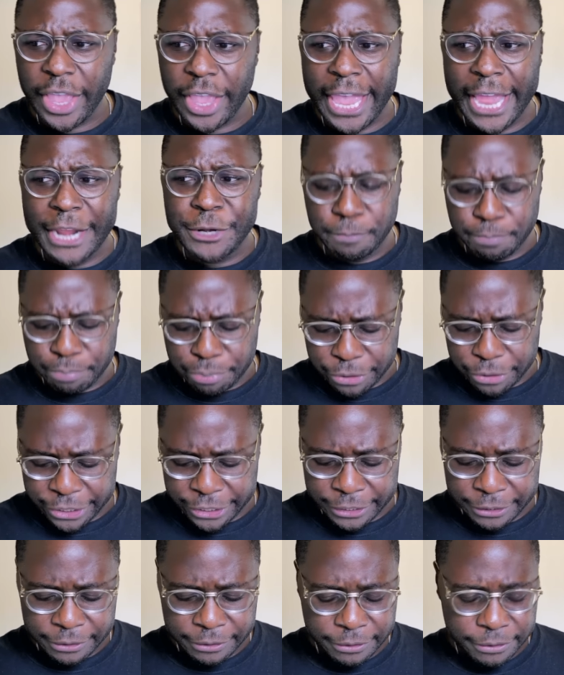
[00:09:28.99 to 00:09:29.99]
And you put
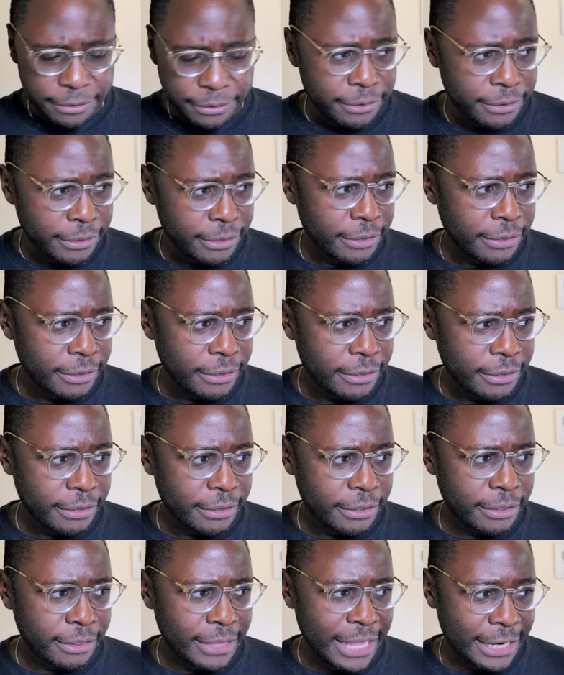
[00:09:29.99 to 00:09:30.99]
in
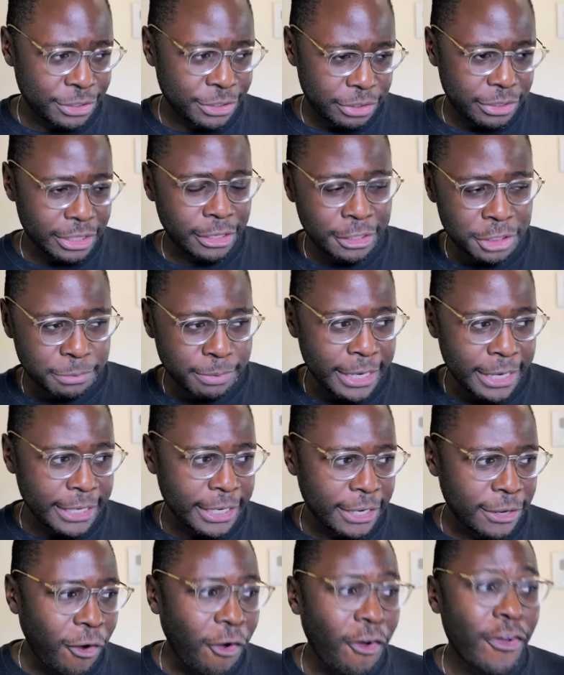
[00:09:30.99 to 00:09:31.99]
that into the launch pad,
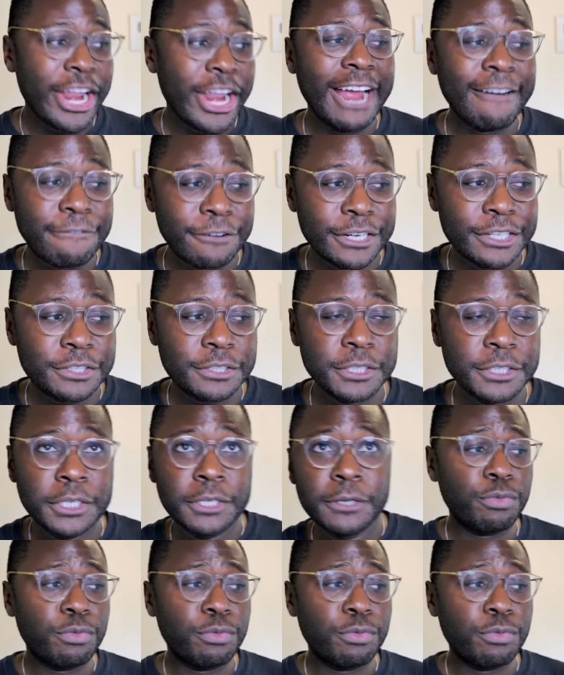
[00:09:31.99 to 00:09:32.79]
on average,